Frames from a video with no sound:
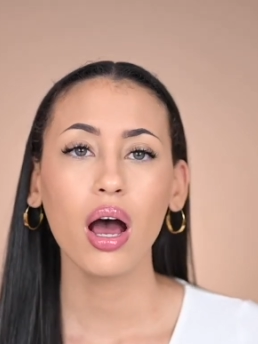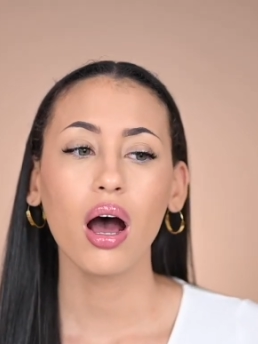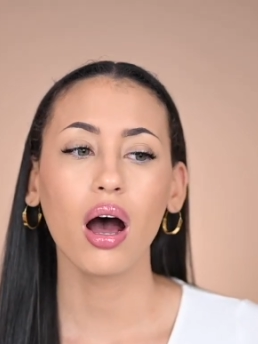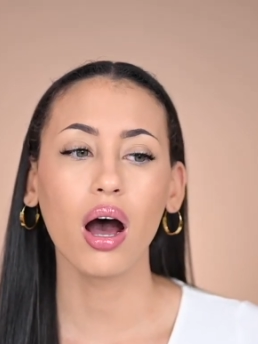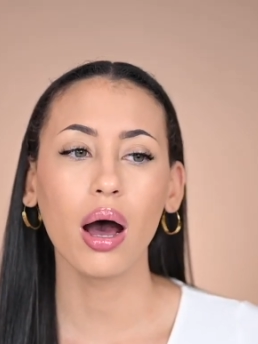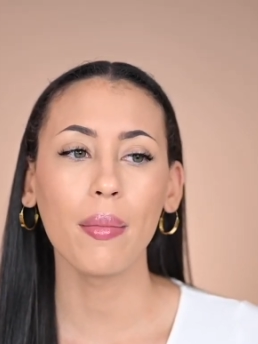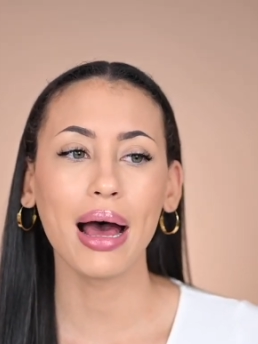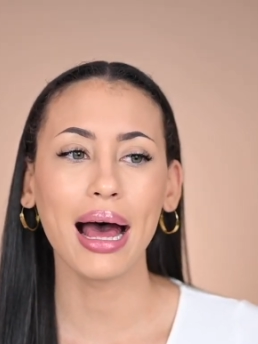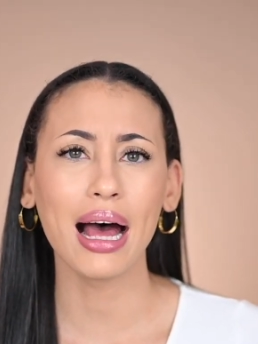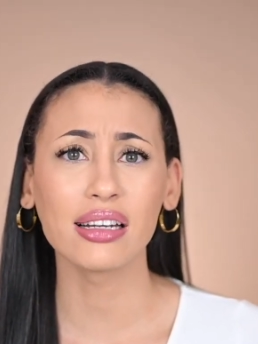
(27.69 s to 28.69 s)

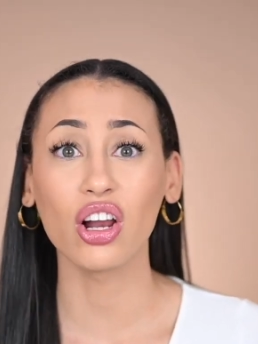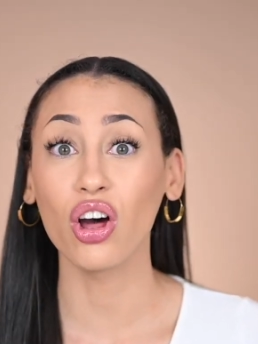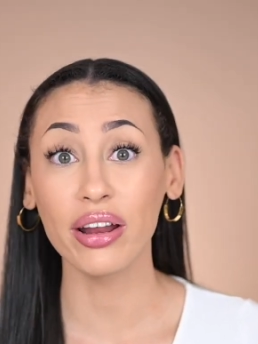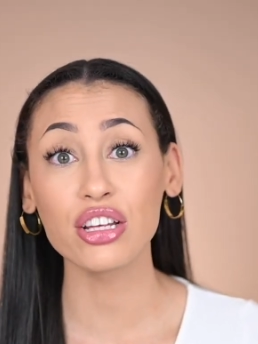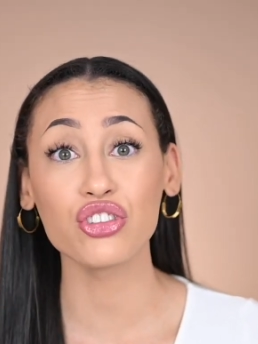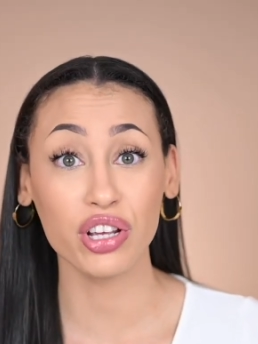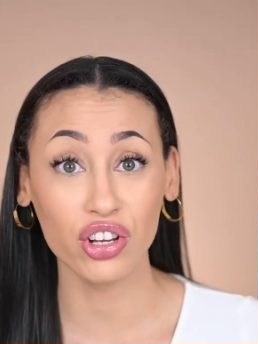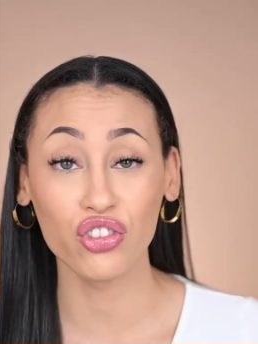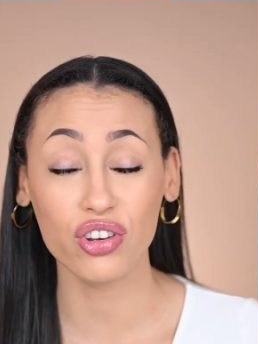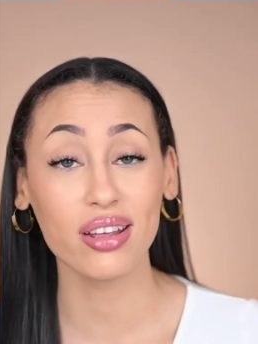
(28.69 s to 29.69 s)
And a lot has
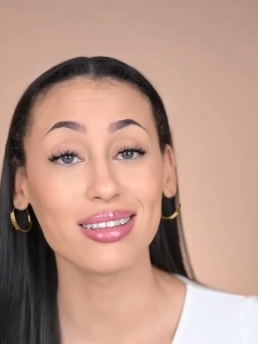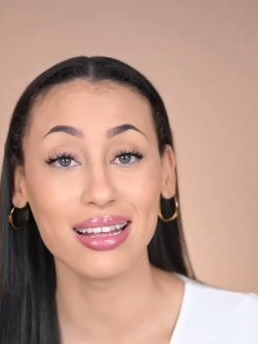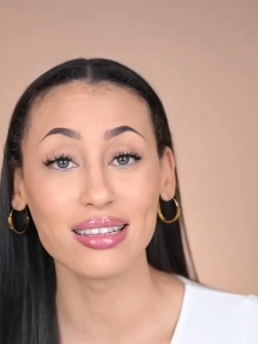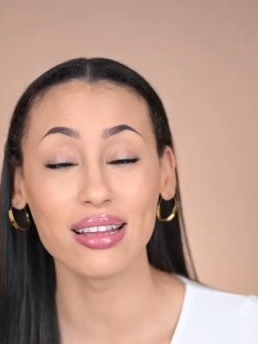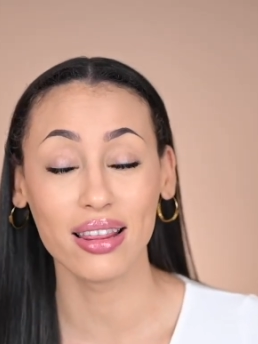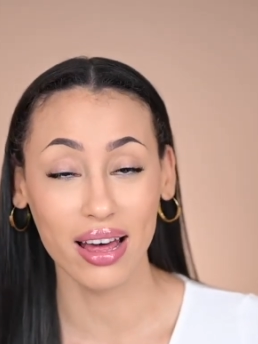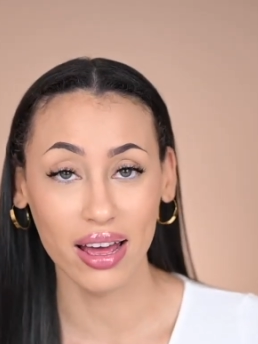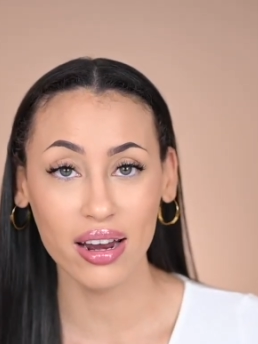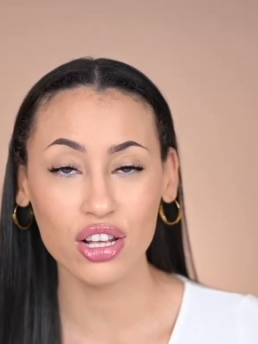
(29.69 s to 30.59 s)
changed since then.